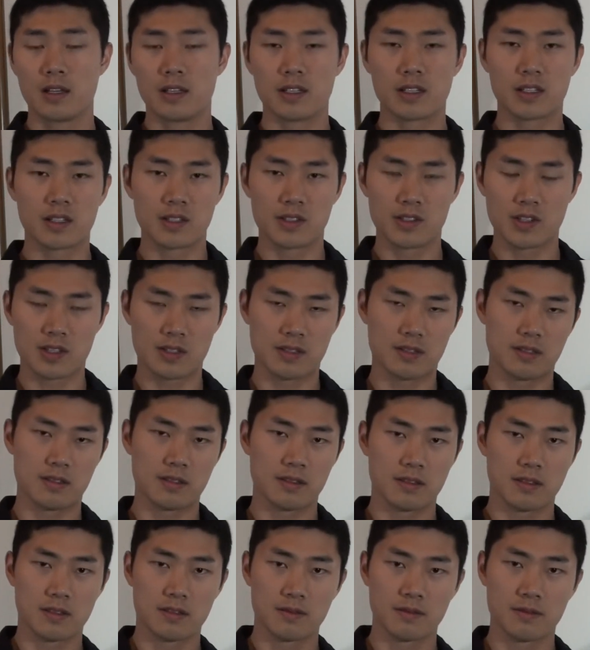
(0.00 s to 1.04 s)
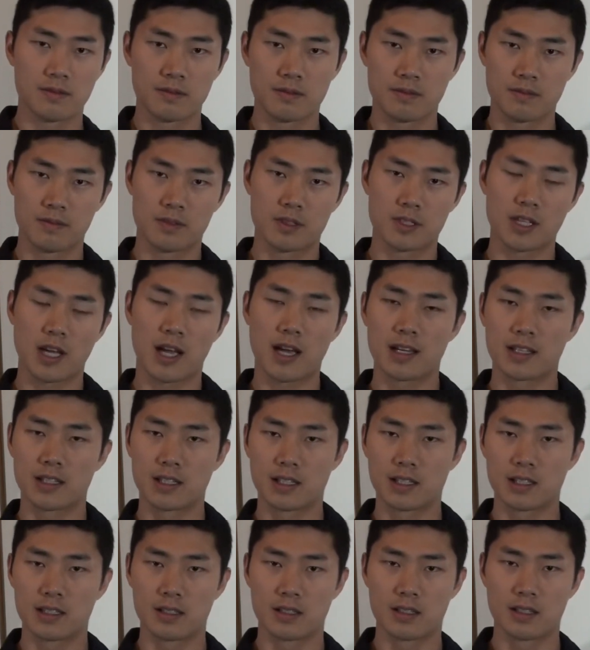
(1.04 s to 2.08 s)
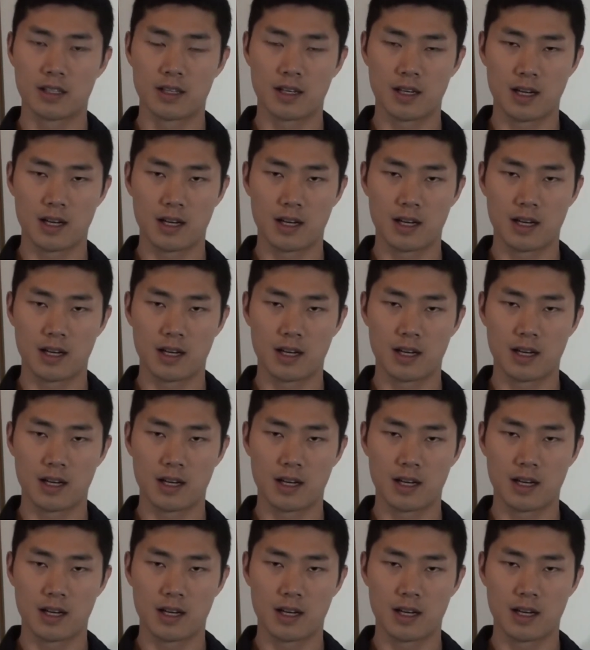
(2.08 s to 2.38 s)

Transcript: can just sign in.